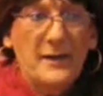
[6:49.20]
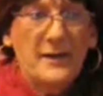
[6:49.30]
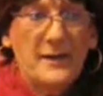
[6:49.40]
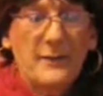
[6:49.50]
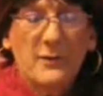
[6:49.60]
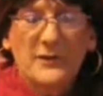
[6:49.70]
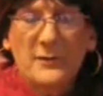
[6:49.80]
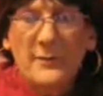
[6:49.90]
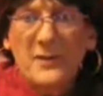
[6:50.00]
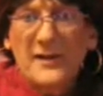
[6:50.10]
and I want
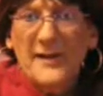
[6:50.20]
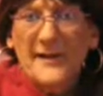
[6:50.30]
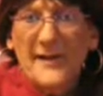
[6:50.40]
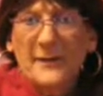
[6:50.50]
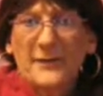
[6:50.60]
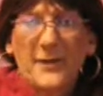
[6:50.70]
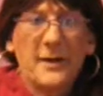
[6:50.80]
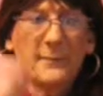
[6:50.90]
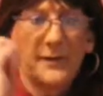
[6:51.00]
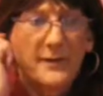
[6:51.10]
to do everything I can to
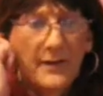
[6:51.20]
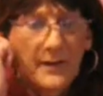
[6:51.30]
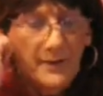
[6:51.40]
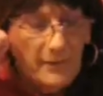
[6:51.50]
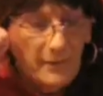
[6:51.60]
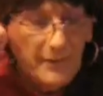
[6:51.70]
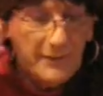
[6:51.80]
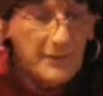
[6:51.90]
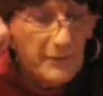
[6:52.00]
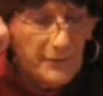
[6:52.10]
stop it. You know, I
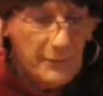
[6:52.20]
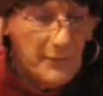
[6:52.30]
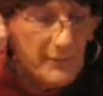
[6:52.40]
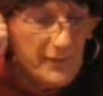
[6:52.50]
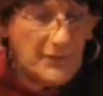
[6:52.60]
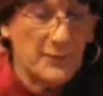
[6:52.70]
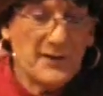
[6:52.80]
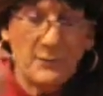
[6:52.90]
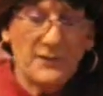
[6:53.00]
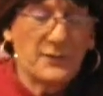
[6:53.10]
started doing my
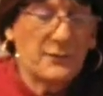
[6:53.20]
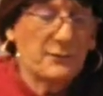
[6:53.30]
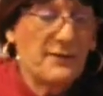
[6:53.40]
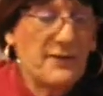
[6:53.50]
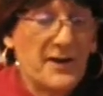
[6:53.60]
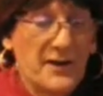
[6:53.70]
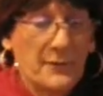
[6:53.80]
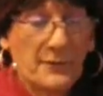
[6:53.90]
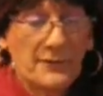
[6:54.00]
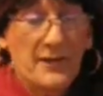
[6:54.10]
Sogi 1, 2, 3
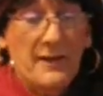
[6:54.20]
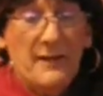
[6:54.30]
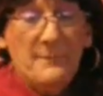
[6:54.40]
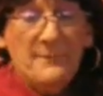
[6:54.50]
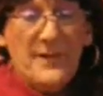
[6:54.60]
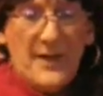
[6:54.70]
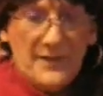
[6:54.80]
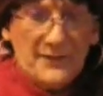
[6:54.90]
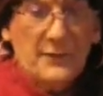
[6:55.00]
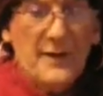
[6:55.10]
videos.
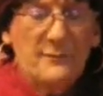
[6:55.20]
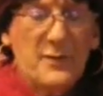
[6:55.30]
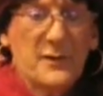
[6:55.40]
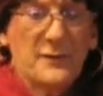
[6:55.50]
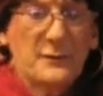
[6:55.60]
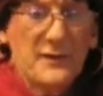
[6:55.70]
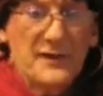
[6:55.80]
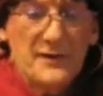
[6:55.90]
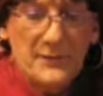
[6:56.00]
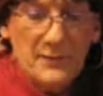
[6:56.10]
I still have part
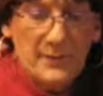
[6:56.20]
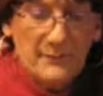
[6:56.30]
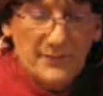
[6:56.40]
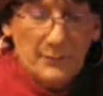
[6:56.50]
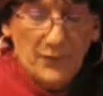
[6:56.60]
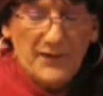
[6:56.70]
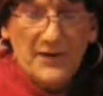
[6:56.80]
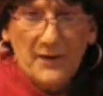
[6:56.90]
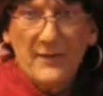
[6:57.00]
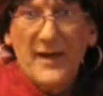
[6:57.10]
3 to do. I'm
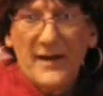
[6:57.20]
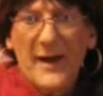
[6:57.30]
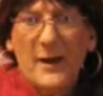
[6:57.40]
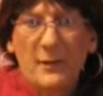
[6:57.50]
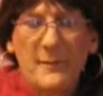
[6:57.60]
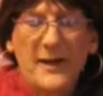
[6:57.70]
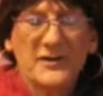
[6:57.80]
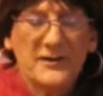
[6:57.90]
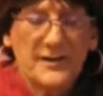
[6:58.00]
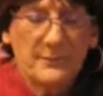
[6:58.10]
working on that now. I'm
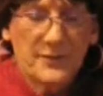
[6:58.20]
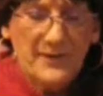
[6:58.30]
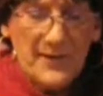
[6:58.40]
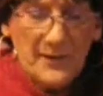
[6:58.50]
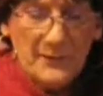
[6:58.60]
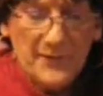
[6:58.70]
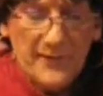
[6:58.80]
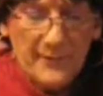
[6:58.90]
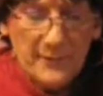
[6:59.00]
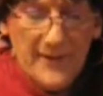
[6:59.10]
actually putting that all
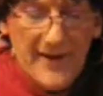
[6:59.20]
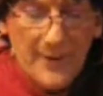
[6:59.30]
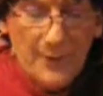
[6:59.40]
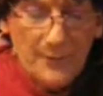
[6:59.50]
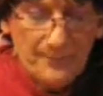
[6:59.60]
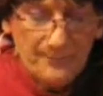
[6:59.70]
together now.